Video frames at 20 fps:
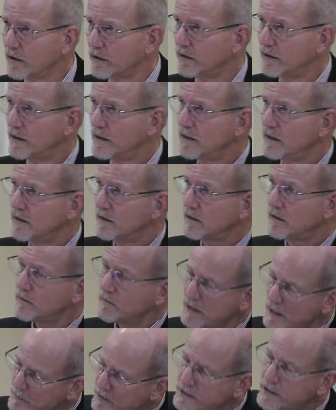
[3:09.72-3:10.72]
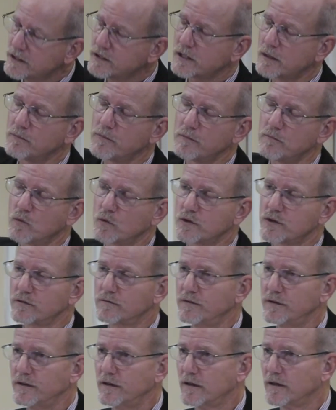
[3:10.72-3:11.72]
or, or maybe done something more
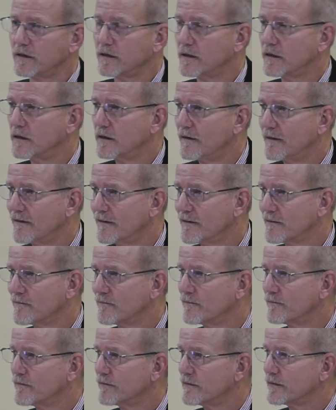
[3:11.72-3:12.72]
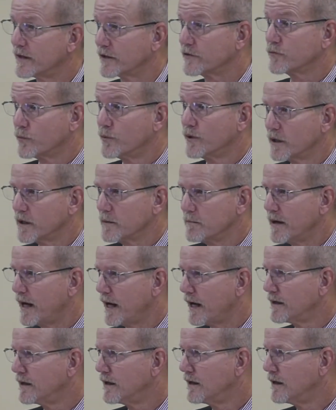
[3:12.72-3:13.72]
severe that's really
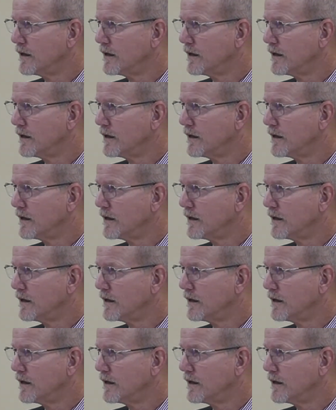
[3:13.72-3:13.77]
bad.